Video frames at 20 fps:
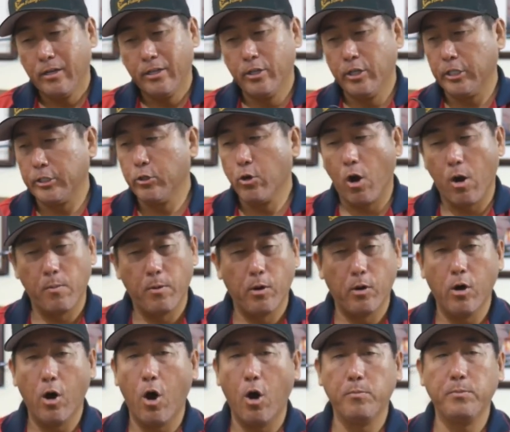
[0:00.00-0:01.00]
Just
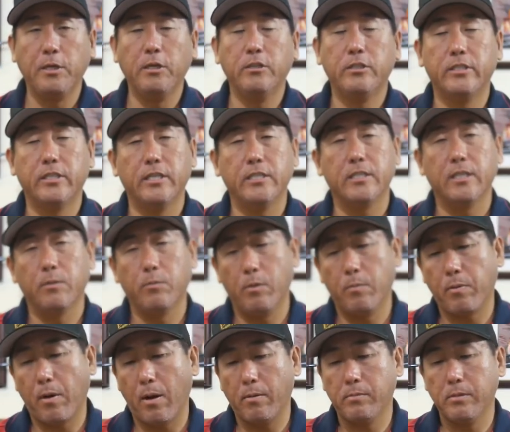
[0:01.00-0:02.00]
normal home uses, it would
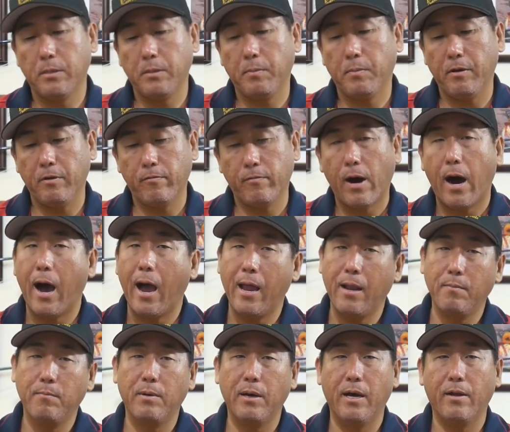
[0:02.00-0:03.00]
probably be
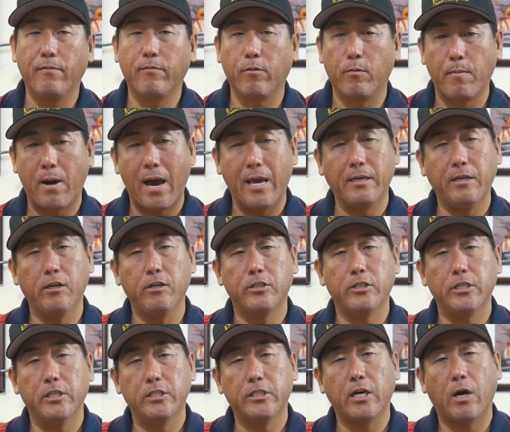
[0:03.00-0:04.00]
fine. But for my
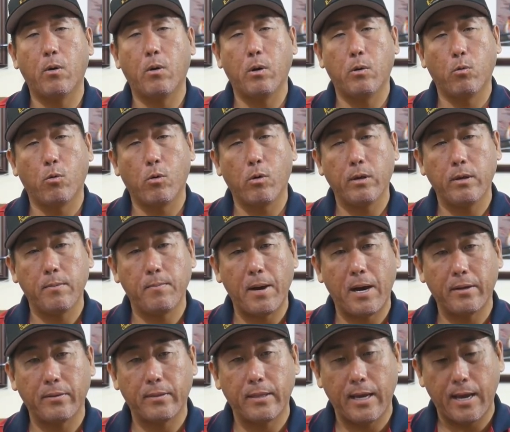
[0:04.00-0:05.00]
usage, I would worry
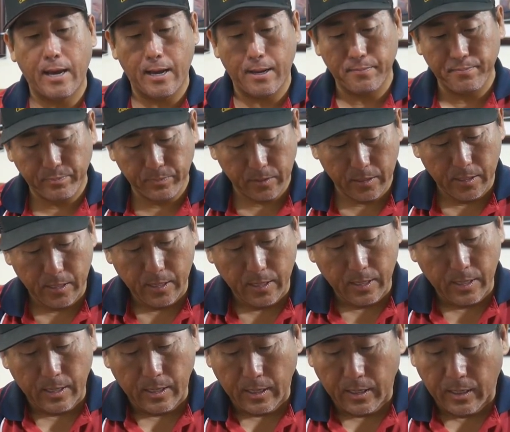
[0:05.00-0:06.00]
about that.
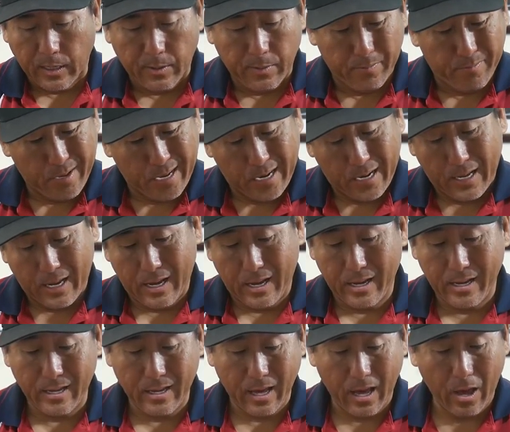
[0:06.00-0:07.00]
But
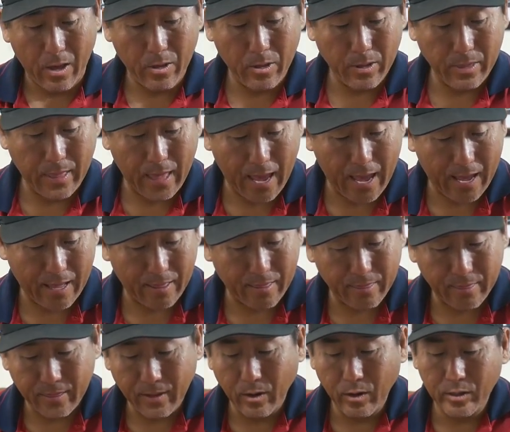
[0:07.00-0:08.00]
other than
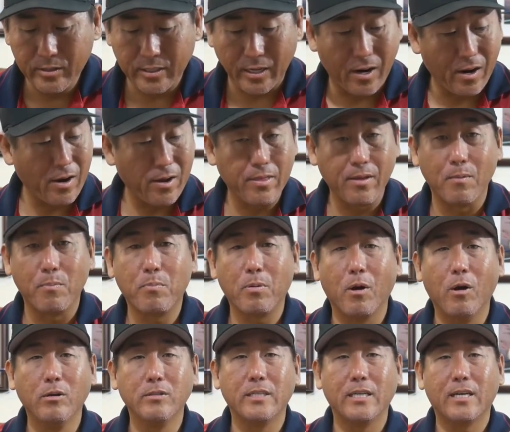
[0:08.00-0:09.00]
that, those are the
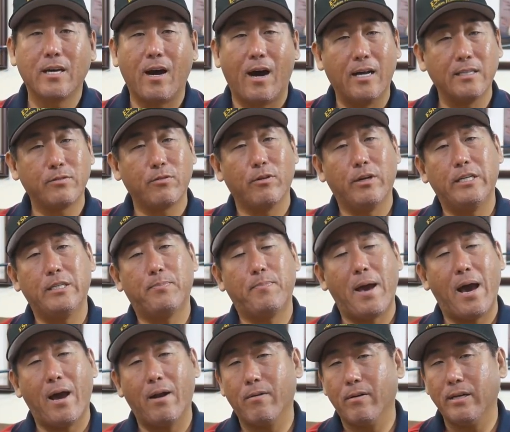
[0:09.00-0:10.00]
pros and cons for each
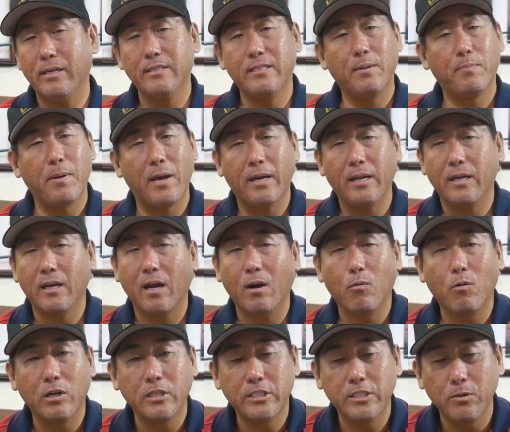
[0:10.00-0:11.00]
battery, depending on
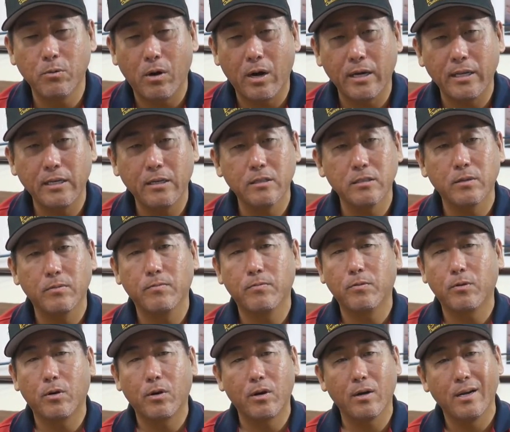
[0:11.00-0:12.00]
what you want to use them
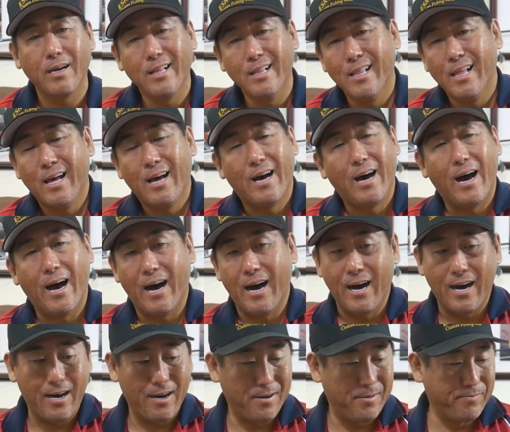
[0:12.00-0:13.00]
for.
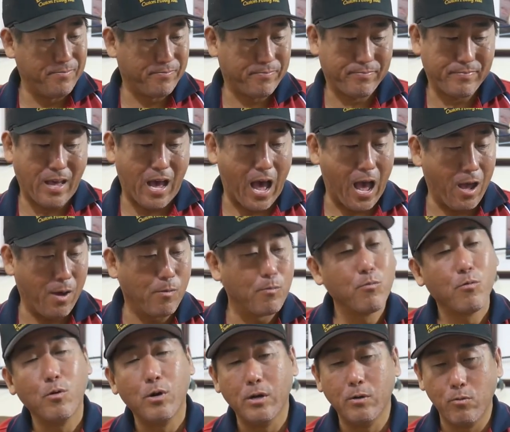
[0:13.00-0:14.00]
I
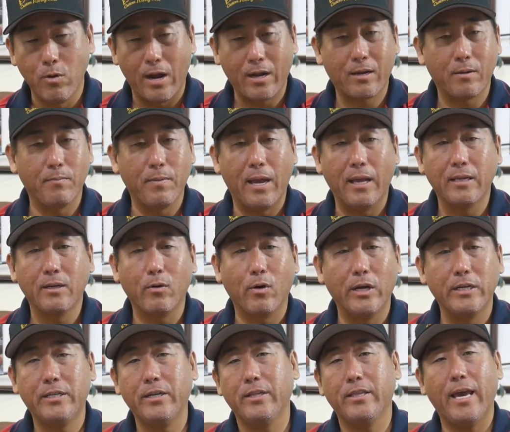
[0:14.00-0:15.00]
would recommend
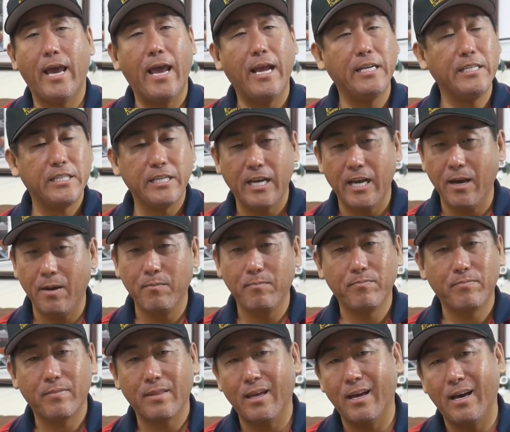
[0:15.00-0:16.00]
going to the
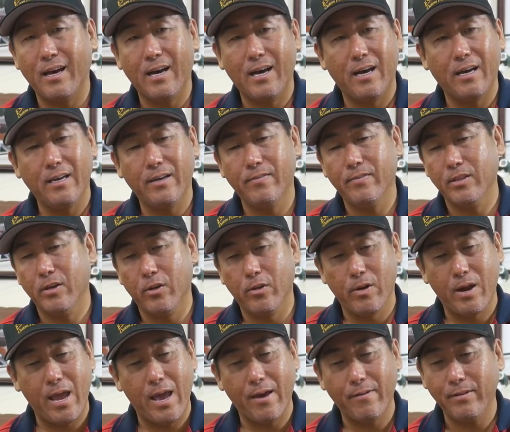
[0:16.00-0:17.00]
AGM, even though
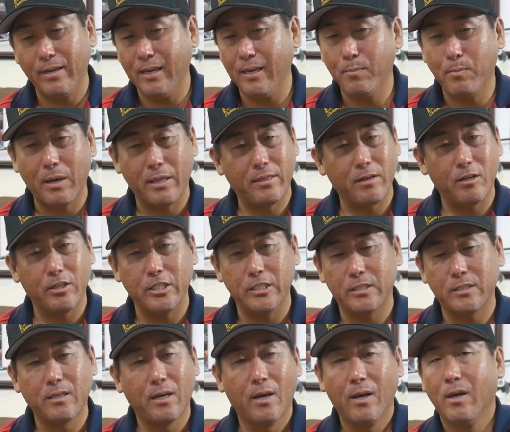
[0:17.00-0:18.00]
they're heavy, but they're
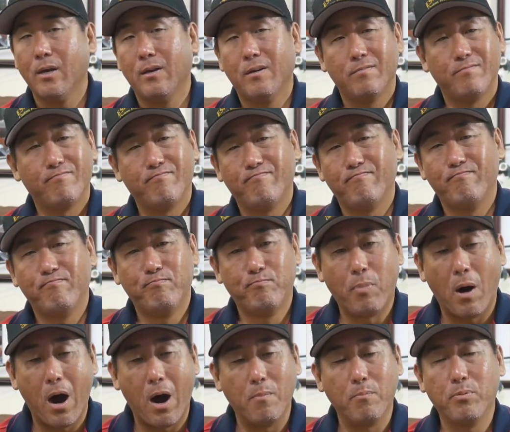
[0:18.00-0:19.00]
just
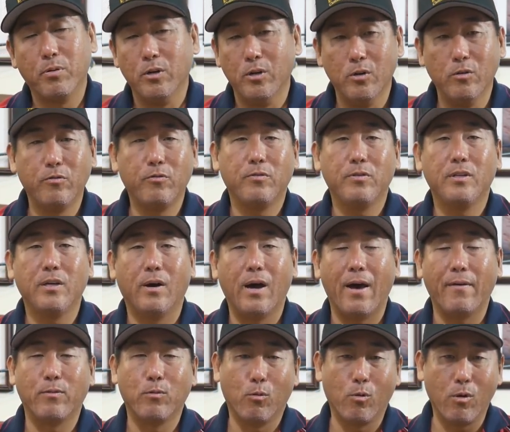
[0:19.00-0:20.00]
bomb-proof. Don't
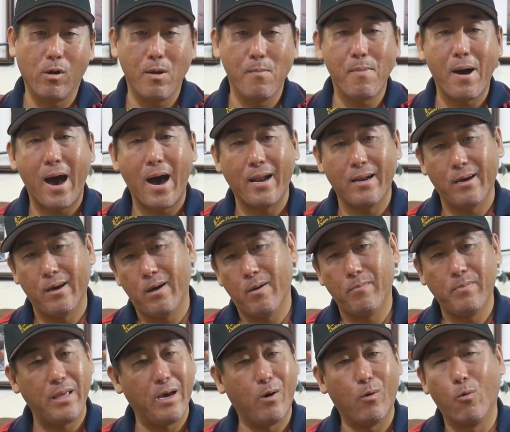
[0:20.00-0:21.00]
have to worry about
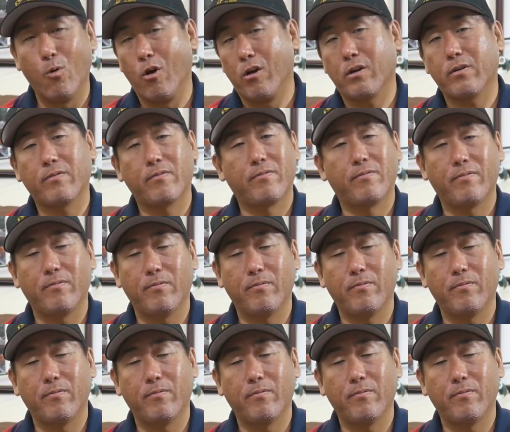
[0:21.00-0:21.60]
them. They'll work